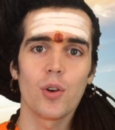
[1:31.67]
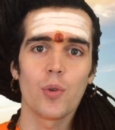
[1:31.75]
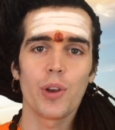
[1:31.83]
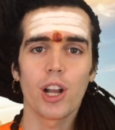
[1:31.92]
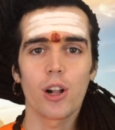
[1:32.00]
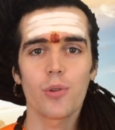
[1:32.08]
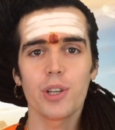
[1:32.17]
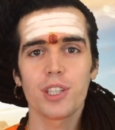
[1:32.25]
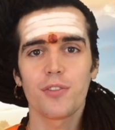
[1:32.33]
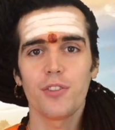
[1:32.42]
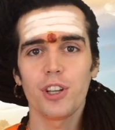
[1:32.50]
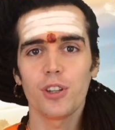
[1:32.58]
we
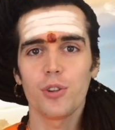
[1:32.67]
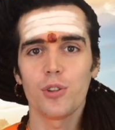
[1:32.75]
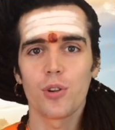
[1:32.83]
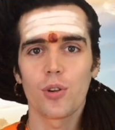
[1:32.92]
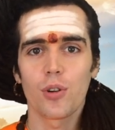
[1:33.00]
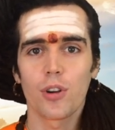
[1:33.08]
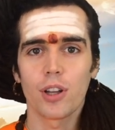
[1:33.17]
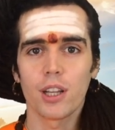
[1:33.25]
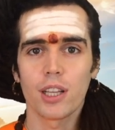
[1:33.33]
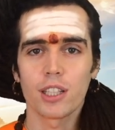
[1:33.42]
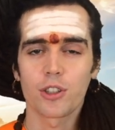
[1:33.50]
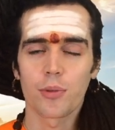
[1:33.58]
always feel, you know,
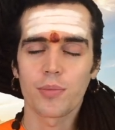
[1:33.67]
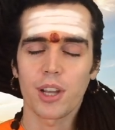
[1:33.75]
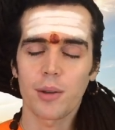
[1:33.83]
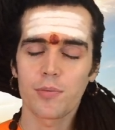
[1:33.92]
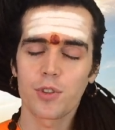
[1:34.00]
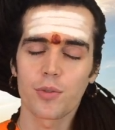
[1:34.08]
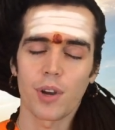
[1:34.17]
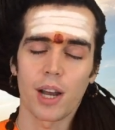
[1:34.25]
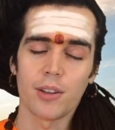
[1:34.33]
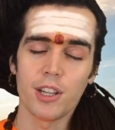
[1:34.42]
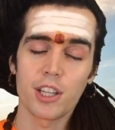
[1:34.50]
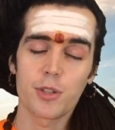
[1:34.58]
sometimes,
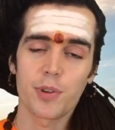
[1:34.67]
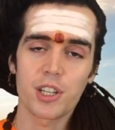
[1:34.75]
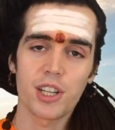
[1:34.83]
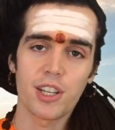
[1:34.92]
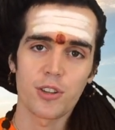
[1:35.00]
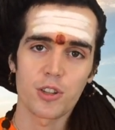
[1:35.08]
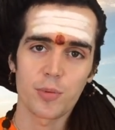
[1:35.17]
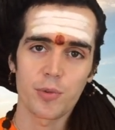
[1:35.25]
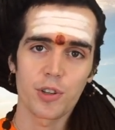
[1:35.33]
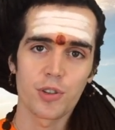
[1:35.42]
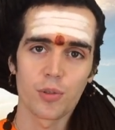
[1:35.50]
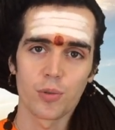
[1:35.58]
I mean, especially in the
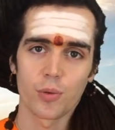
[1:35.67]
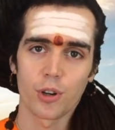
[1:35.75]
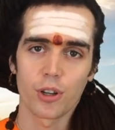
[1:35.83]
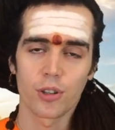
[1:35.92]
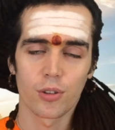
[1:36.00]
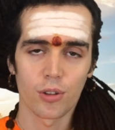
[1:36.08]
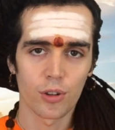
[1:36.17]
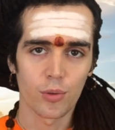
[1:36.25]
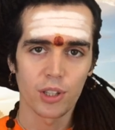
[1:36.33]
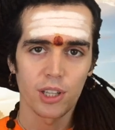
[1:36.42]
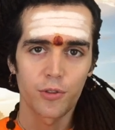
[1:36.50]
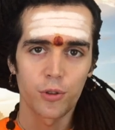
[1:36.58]
spiritual world or
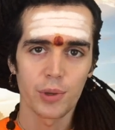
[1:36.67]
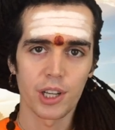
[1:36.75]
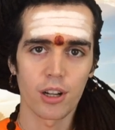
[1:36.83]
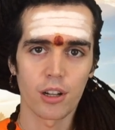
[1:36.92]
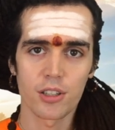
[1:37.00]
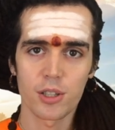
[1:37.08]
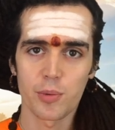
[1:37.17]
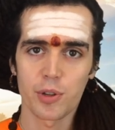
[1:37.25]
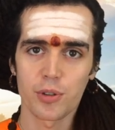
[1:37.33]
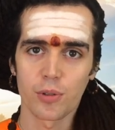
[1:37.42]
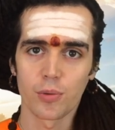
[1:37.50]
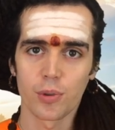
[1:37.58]
whatever we call the
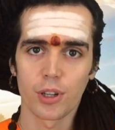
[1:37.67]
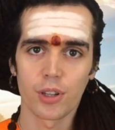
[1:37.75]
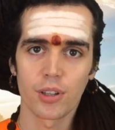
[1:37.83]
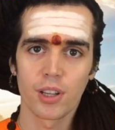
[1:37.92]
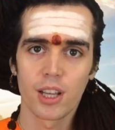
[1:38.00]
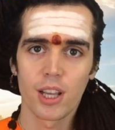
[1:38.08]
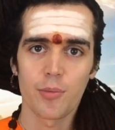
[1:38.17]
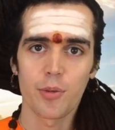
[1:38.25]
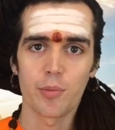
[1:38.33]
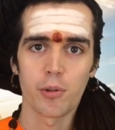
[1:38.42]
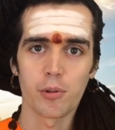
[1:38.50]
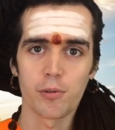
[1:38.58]
spiritual world,
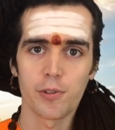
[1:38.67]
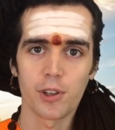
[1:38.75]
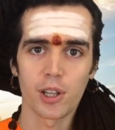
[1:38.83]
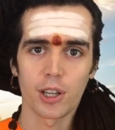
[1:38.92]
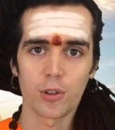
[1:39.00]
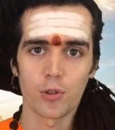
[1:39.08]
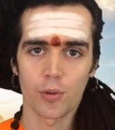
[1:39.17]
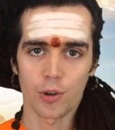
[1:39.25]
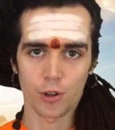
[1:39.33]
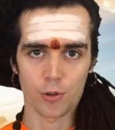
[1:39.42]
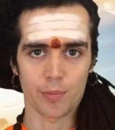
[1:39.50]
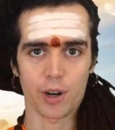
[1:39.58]
people will feel like, you know,
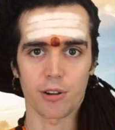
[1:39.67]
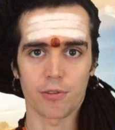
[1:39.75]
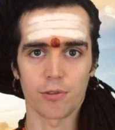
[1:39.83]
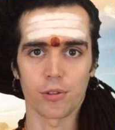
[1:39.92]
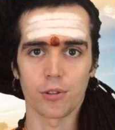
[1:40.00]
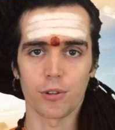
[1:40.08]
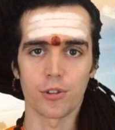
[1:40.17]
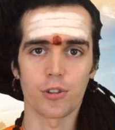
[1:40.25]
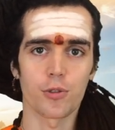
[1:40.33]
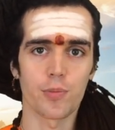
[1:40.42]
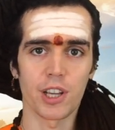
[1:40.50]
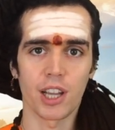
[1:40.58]
when you're powerful, you're
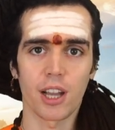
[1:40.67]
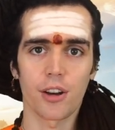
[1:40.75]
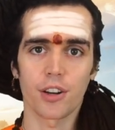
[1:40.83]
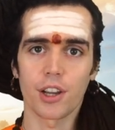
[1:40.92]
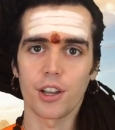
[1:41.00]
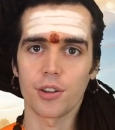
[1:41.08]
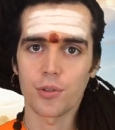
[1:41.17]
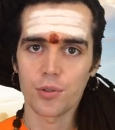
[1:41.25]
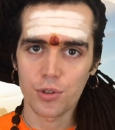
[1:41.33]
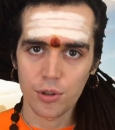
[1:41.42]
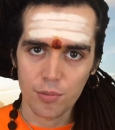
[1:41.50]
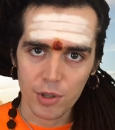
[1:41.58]
just being arrogant, you
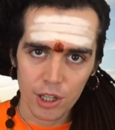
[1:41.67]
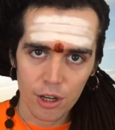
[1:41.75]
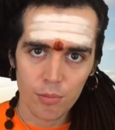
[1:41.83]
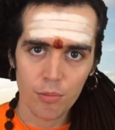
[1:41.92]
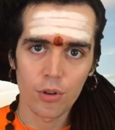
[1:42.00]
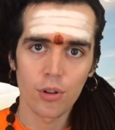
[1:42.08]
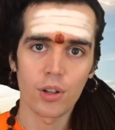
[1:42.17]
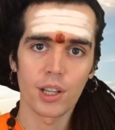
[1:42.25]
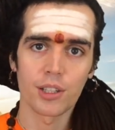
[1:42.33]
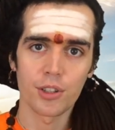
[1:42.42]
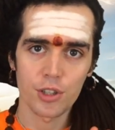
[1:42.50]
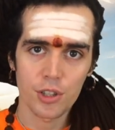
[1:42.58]
should be humble
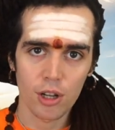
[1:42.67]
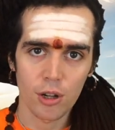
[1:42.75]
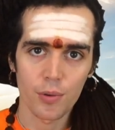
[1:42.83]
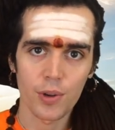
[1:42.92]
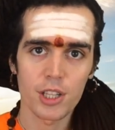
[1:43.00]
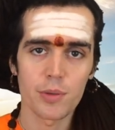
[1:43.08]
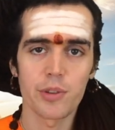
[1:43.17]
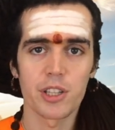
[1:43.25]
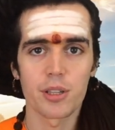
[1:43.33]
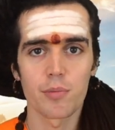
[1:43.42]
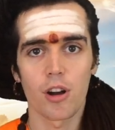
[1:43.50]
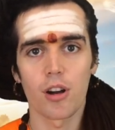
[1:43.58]
and just always be
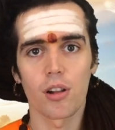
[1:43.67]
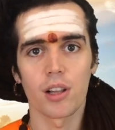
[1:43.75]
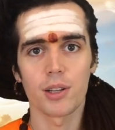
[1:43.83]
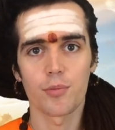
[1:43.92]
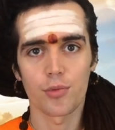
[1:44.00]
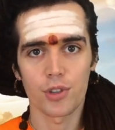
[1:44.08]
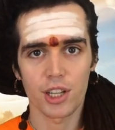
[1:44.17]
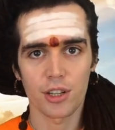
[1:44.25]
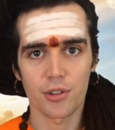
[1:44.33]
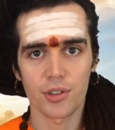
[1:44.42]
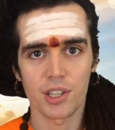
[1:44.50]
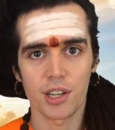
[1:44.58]
small and
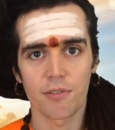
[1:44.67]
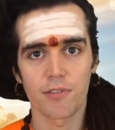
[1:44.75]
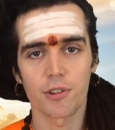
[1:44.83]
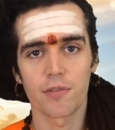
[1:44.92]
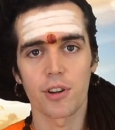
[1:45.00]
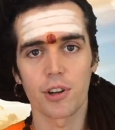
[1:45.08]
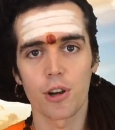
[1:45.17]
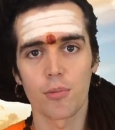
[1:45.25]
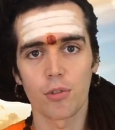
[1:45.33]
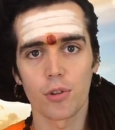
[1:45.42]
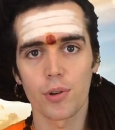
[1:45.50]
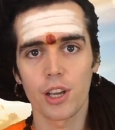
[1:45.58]
present yourself in a very
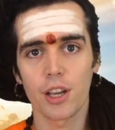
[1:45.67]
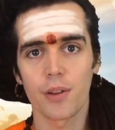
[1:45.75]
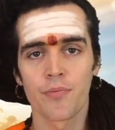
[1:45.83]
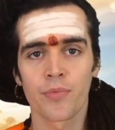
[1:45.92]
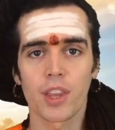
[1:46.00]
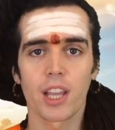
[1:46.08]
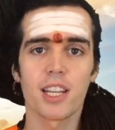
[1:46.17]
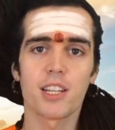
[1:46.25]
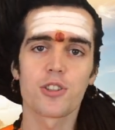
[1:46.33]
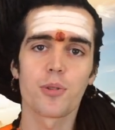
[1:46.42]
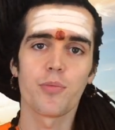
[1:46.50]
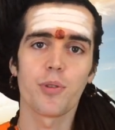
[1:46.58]
humble way. And
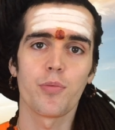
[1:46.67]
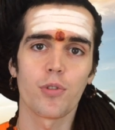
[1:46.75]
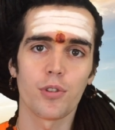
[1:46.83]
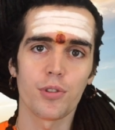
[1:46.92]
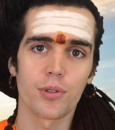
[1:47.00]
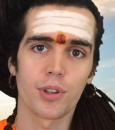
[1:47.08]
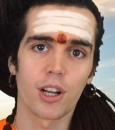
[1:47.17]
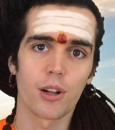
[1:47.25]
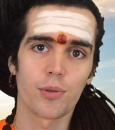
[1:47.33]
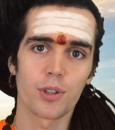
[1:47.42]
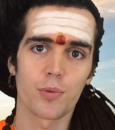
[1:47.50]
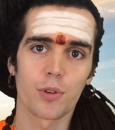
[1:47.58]
then some people, you know, they
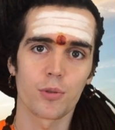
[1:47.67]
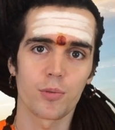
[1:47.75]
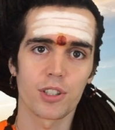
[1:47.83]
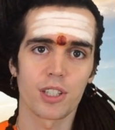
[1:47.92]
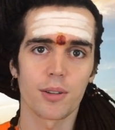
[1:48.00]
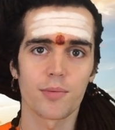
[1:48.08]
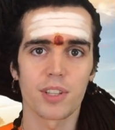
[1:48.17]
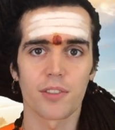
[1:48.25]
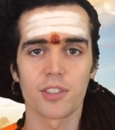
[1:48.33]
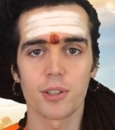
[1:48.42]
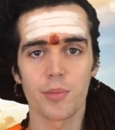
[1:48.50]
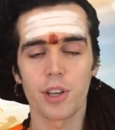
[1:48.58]
always want to present
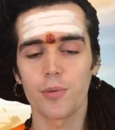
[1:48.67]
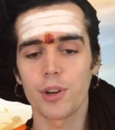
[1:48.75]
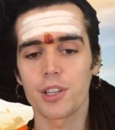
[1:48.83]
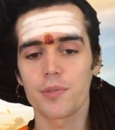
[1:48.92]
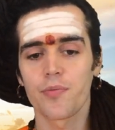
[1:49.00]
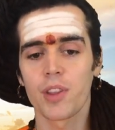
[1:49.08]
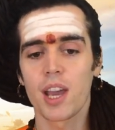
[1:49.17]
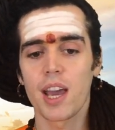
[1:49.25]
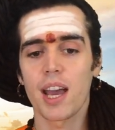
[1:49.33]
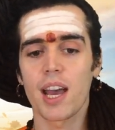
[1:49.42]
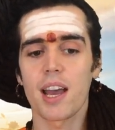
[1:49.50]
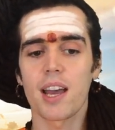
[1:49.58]
themselves in big ways.
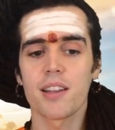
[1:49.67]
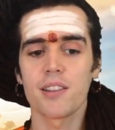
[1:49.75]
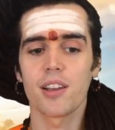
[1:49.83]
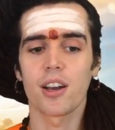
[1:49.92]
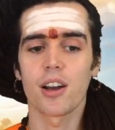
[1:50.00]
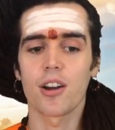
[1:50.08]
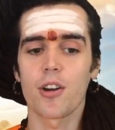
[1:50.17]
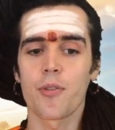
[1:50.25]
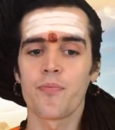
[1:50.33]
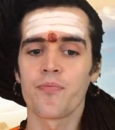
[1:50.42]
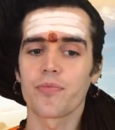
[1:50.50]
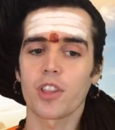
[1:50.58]
And
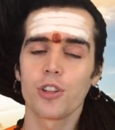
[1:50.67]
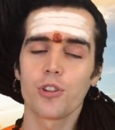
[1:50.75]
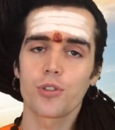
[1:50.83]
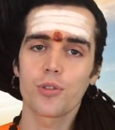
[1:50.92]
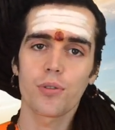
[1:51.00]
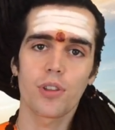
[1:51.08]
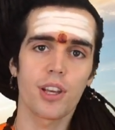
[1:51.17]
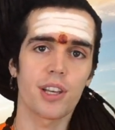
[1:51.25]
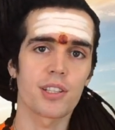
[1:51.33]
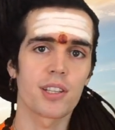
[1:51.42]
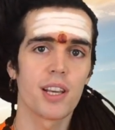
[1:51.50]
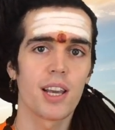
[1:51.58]
the truth
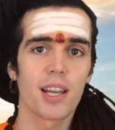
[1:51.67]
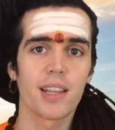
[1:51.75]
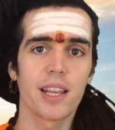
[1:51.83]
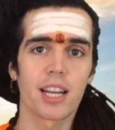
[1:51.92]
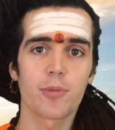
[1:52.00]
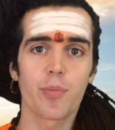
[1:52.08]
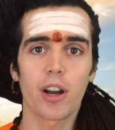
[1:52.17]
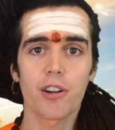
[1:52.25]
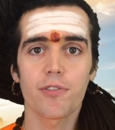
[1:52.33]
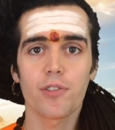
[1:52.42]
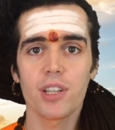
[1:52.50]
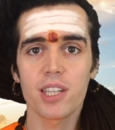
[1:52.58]
is that
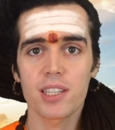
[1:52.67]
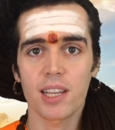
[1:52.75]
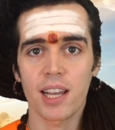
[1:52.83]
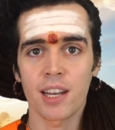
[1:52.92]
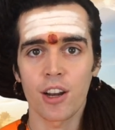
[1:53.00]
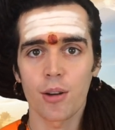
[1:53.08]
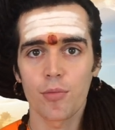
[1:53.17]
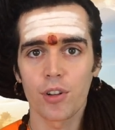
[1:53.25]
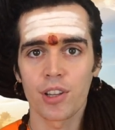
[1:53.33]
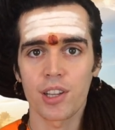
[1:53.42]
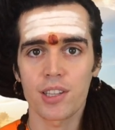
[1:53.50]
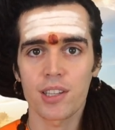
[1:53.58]
powerfulness and
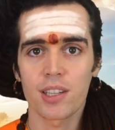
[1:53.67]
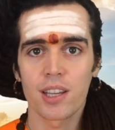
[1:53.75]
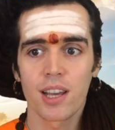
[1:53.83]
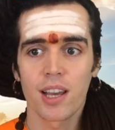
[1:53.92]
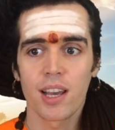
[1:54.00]
humbleness,